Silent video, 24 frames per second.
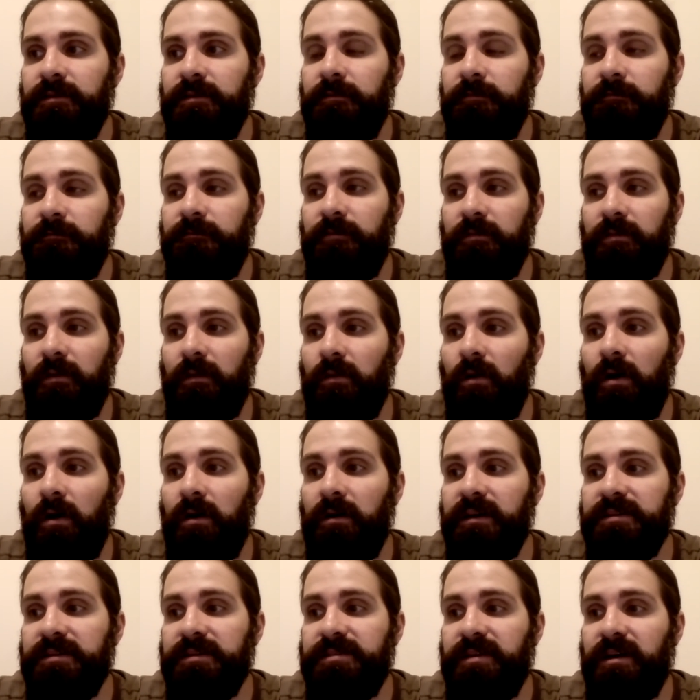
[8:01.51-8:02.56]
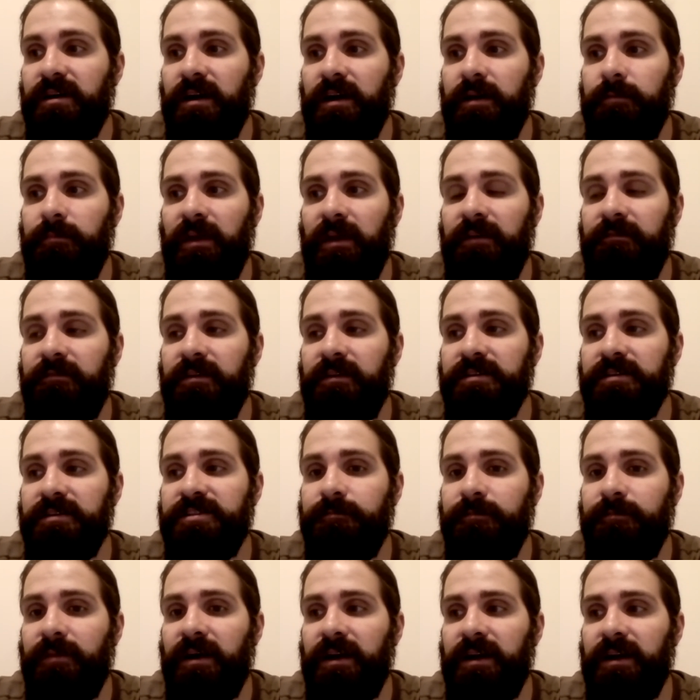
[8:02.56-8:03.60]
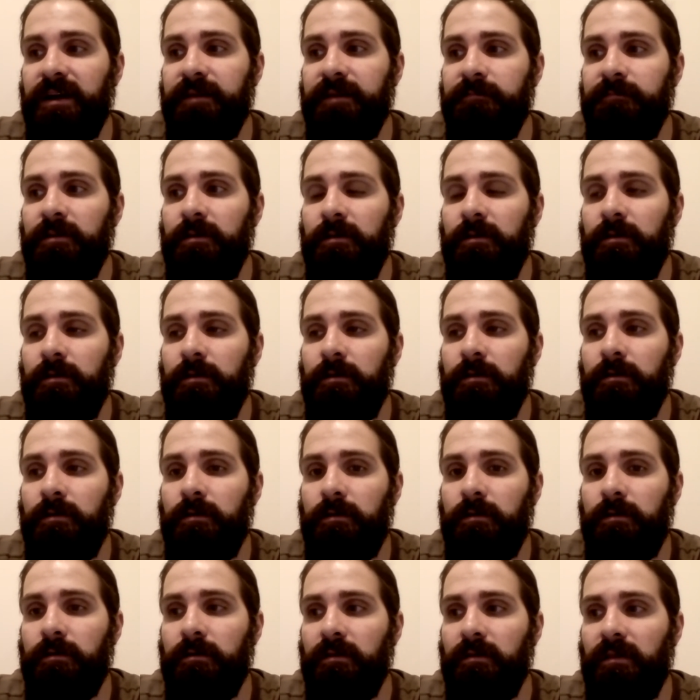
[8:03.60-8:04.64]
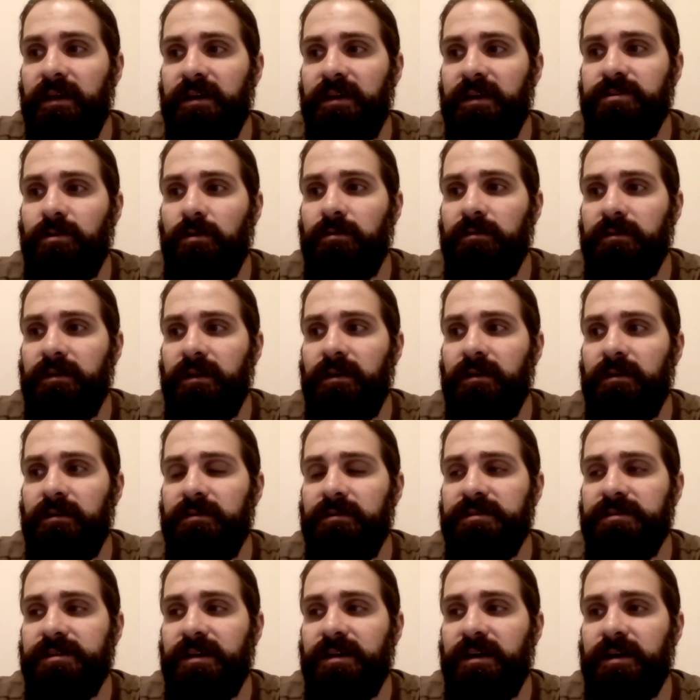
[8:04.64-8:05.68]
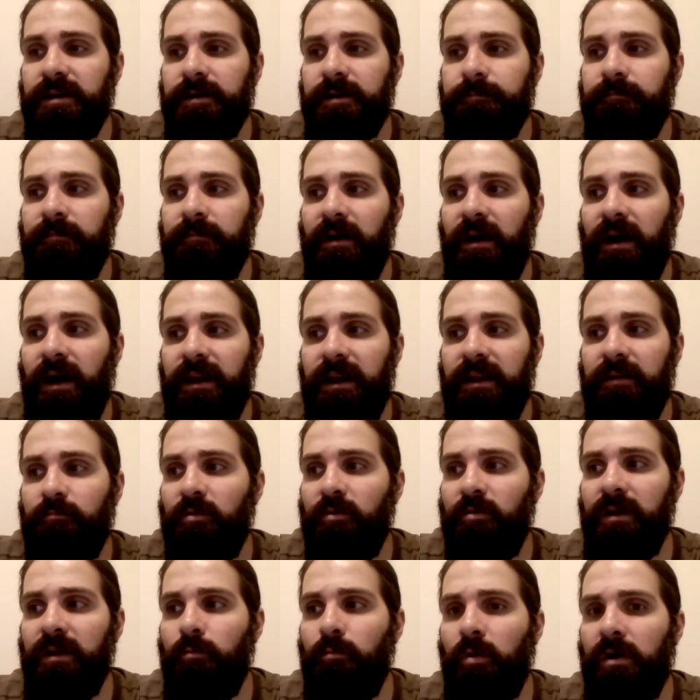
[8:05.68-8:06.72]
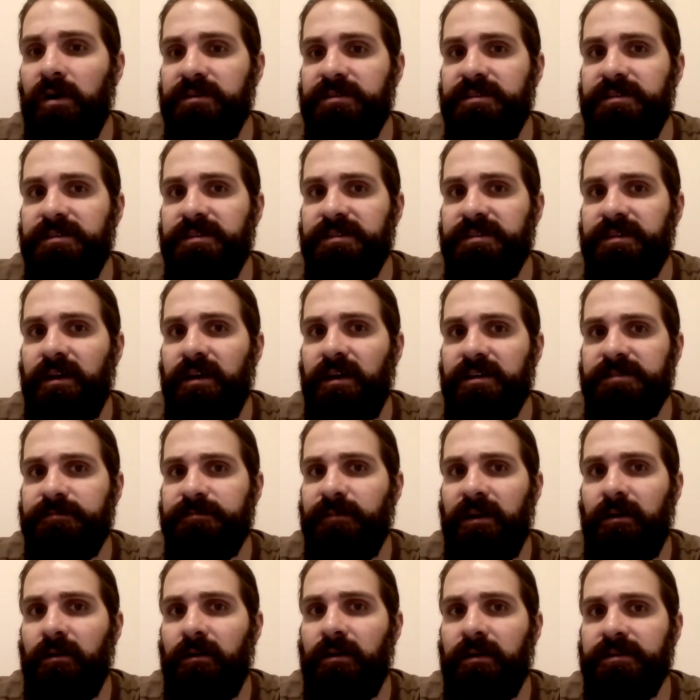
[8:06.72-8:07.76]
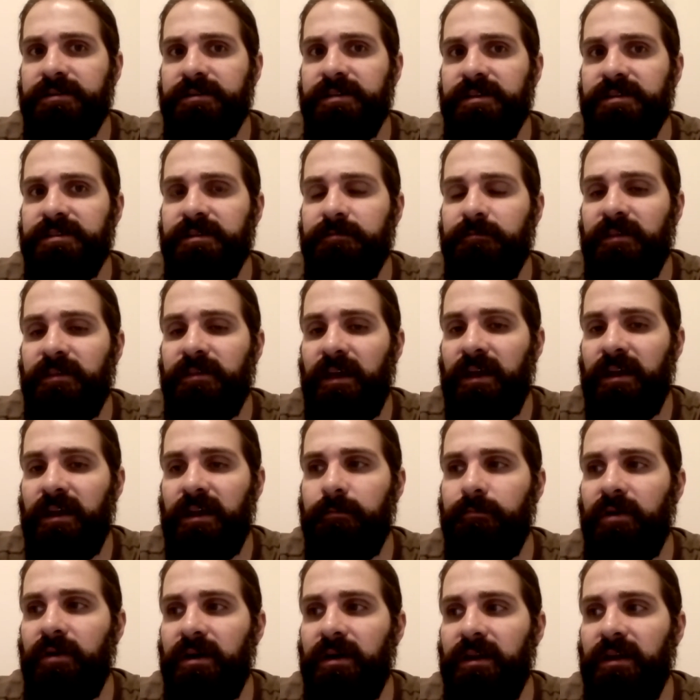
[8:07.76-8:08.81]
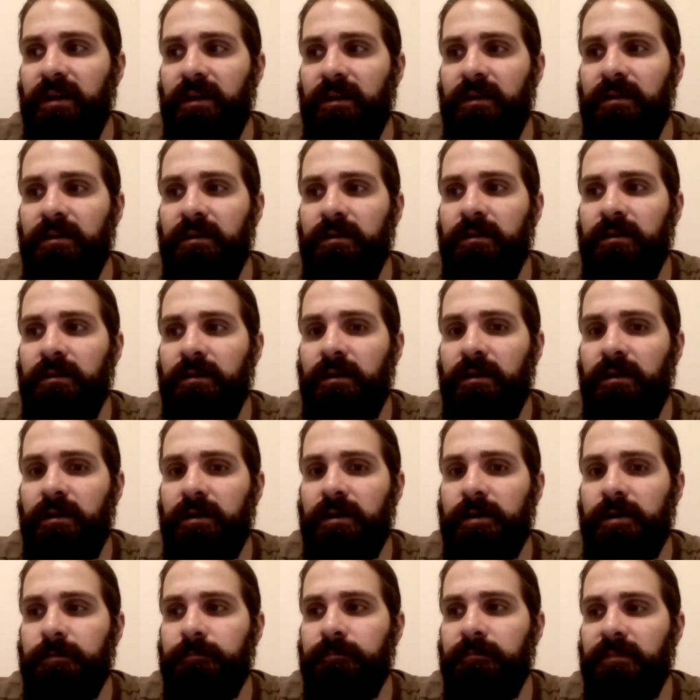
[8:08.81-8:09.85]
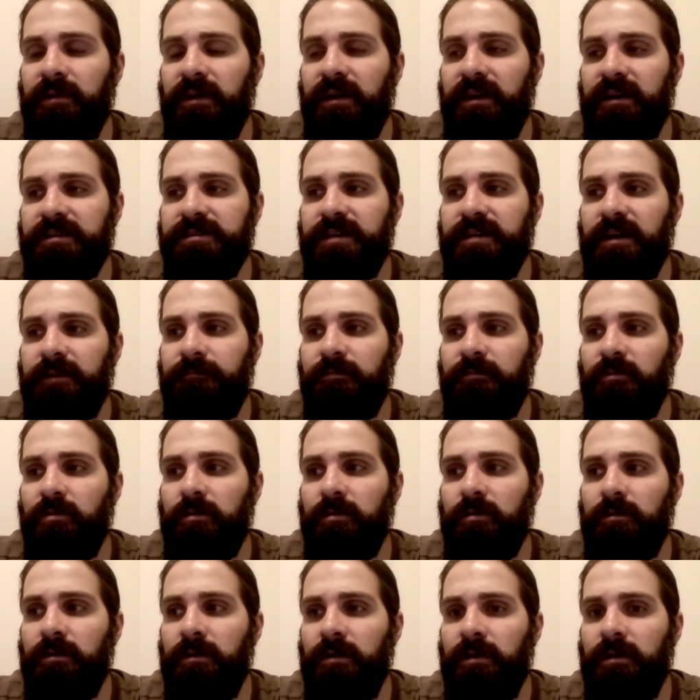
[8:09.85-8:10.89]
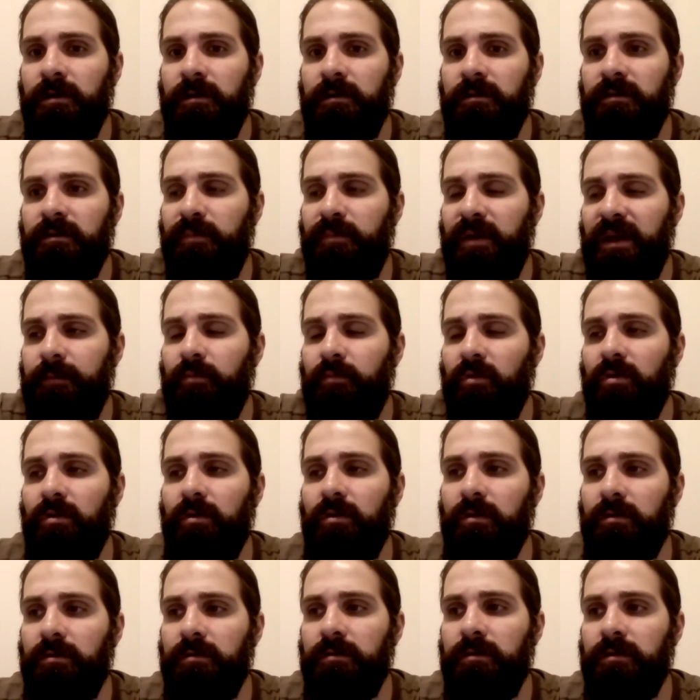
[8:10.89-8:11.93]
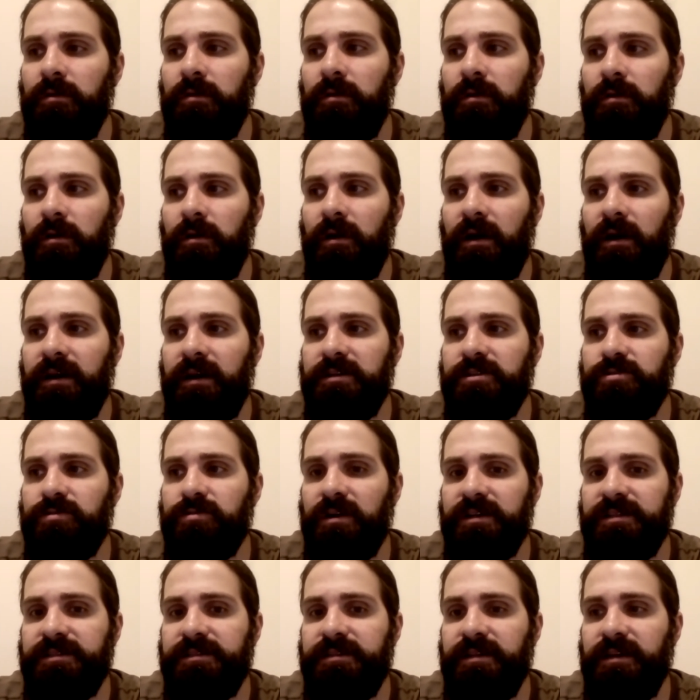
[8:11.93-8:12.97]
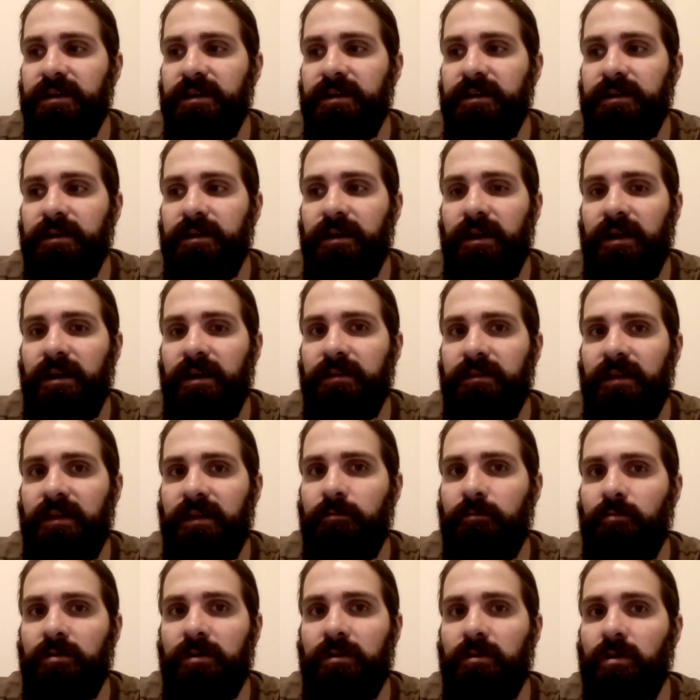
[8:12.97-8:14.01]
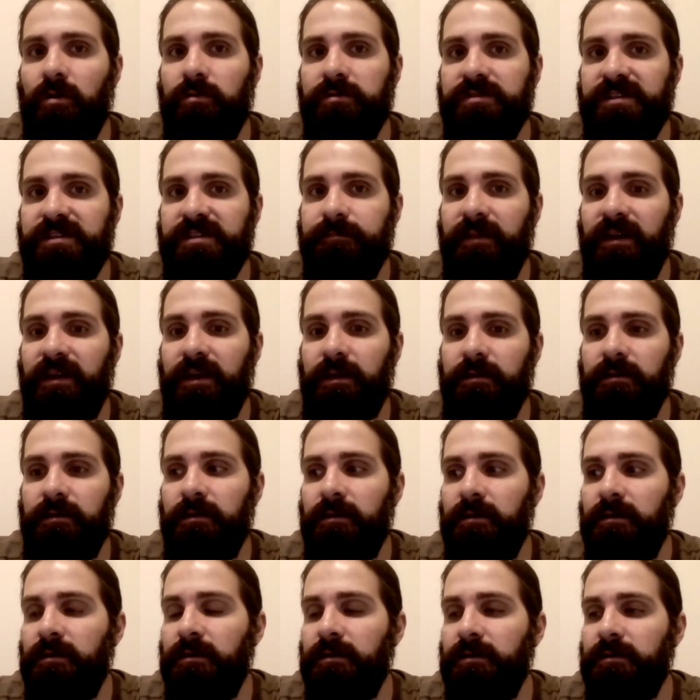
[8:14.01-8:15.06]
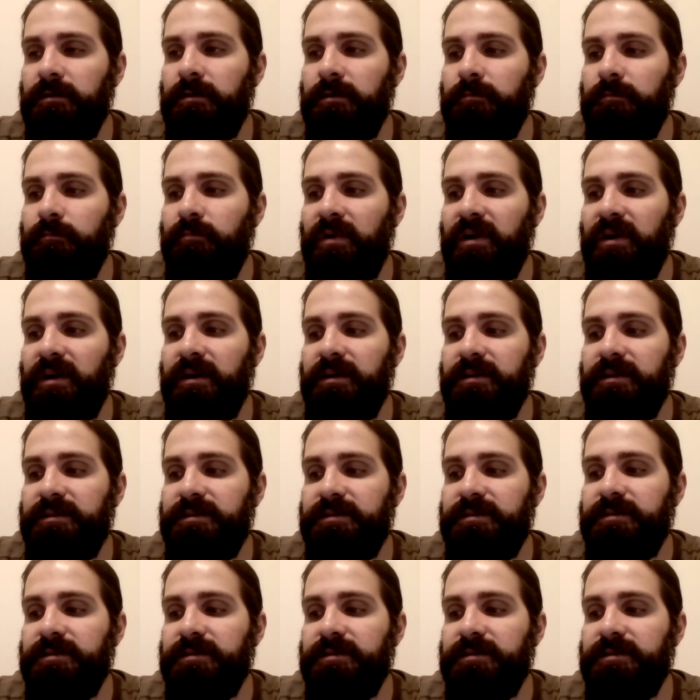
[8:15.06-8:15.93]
for the longest time, even into my early adult years, I didn't really want to discuss my autism with anybody, except for the people I trusted and that were close to me. But